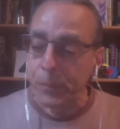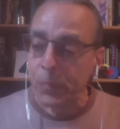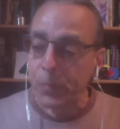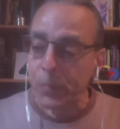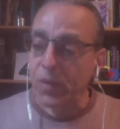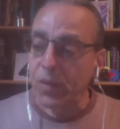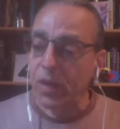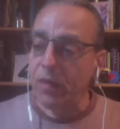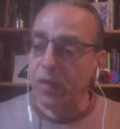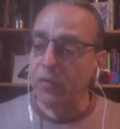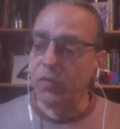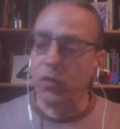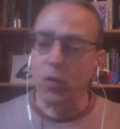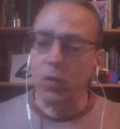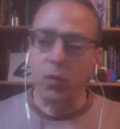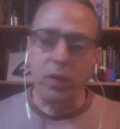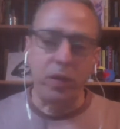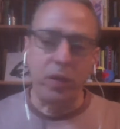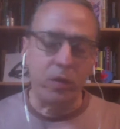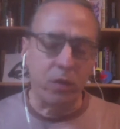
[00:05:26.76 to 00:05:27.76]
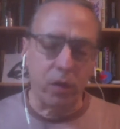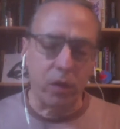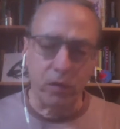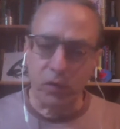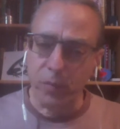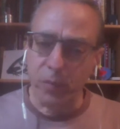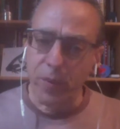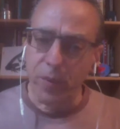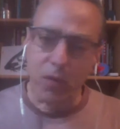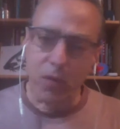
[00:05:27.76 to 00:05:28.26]
Right? So he talks
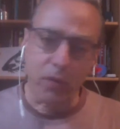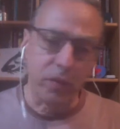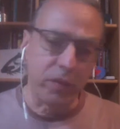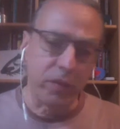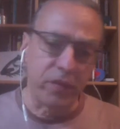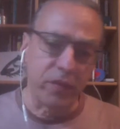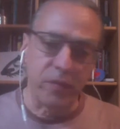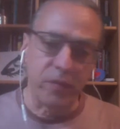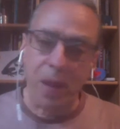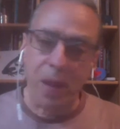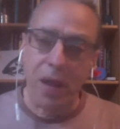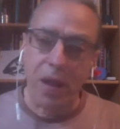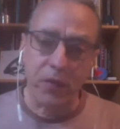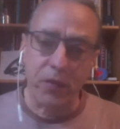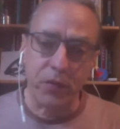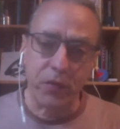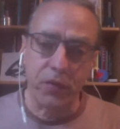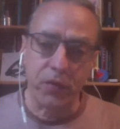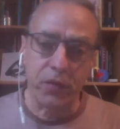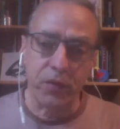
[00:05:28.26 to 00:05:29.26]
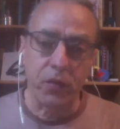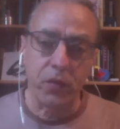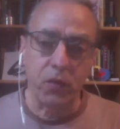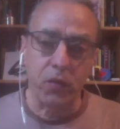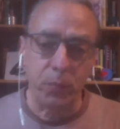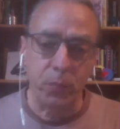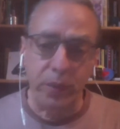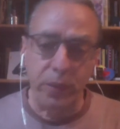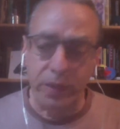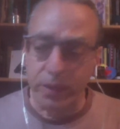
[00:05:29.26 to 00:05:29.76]
about all the different postures that you
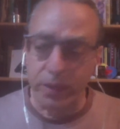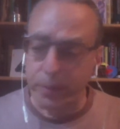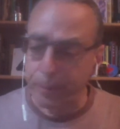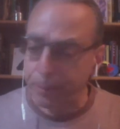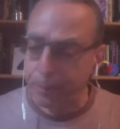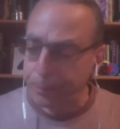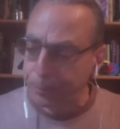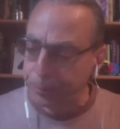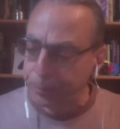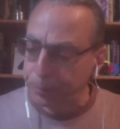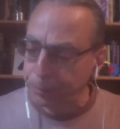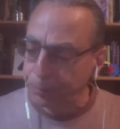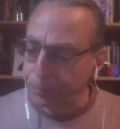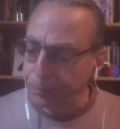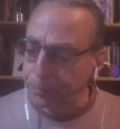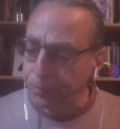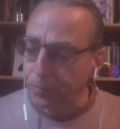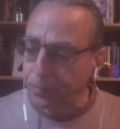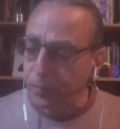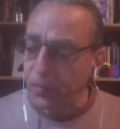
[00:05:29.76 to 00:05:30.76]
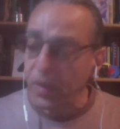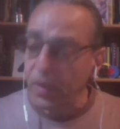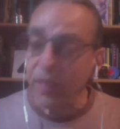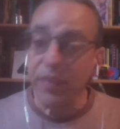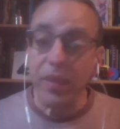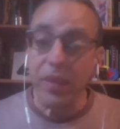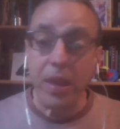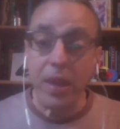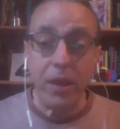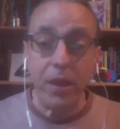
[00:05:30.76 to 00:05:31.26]
could be in.
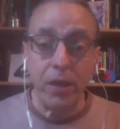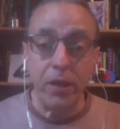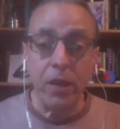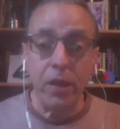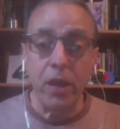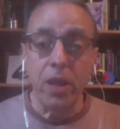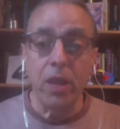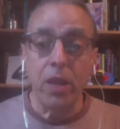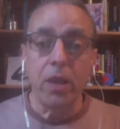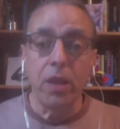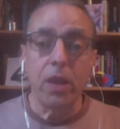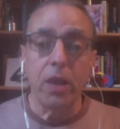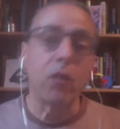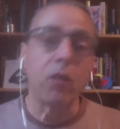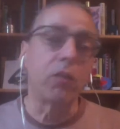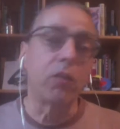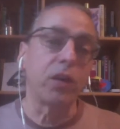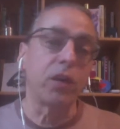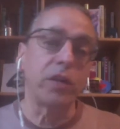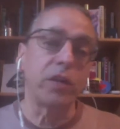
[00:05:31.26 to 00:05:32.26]
Then it goes on